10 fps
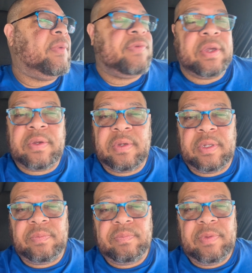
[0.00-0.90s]
if I could,
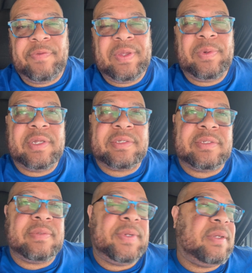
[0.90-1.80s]
if they would listen
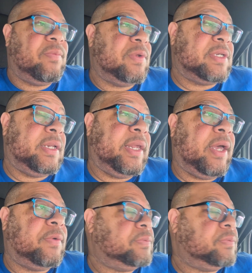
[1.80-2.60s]
to me, which I doubt.